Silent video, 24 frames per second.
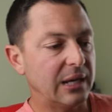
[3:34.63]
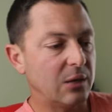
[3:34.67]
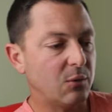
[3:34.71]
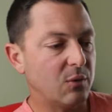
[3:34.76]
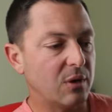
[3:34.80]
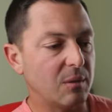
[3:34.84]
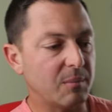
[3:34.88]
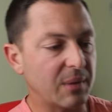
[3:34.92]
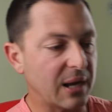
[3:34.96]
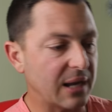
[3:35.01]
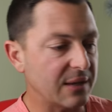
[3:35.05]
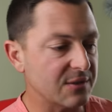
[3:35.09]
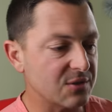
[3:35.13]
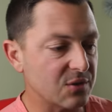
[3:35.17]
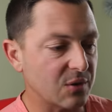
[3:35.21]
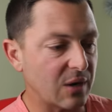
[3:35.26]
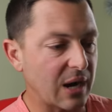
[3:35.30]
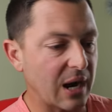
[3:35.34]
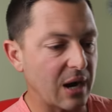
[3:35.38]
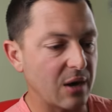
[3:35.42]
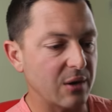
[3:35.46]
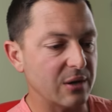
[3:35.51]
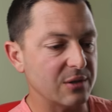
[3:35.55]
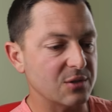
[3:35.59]
he didn't want to buy into a
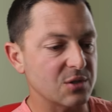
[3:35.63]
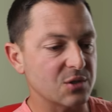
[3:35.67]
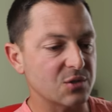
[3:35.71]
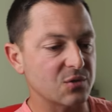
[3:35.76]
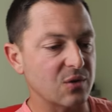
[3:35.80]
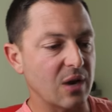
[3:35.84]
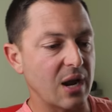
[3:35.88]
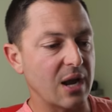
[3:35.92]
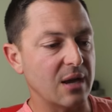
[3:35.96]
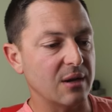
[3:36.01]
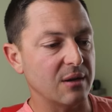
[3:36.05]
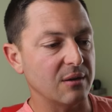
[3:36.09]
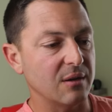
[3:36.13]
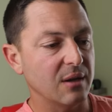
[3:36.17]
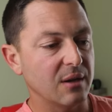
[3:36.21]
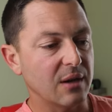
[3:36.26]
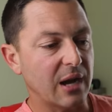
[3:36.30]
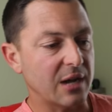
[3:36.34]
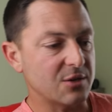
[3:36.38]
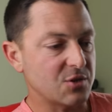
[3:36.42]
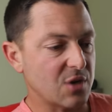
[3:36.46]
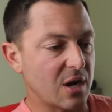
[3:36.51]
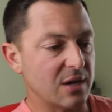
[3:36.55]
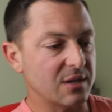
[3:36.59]
higher interest rate and
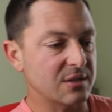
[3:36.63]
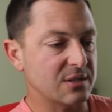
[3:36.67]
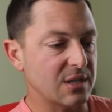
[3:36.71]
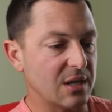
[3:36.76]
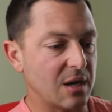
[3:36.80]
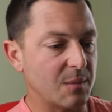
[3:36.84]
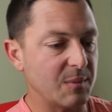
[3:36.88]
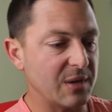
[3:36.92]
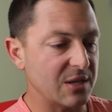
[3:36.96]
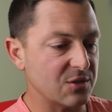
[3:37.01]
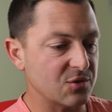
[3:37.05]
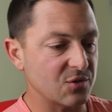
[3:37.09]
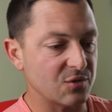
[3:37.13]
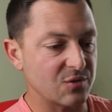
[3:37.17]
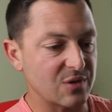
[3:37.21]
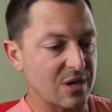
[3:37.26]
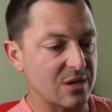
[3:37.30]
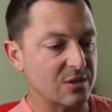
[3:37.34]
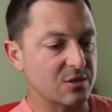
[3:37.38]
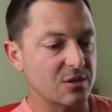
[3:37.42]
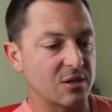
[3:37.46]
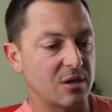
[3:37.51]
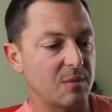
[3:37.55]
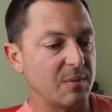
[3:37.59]
I try to tell him interest
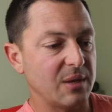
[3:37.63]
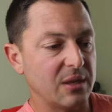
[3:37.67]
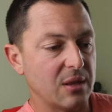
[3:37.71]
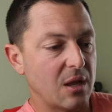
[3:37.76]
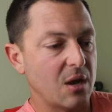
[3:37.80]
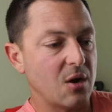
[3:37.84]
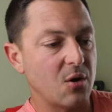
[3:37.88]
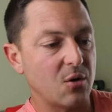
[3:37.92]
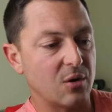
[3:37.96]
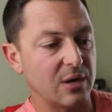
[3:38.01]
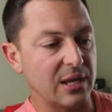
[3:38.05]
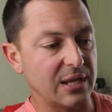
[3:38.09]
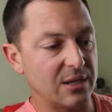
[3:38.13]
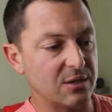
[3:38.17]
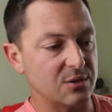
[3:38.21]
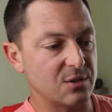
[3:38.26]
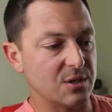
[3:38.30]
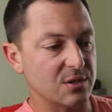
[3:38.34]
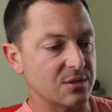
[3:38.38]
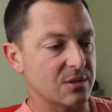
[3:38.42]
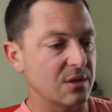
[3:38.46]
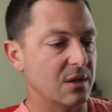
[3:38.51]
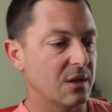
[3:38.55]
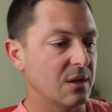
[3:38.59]
rates are going to be lower and he could
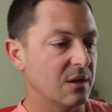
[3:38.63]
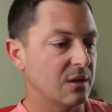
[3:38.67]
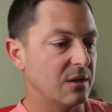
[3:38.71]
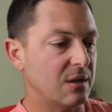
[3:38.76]
just,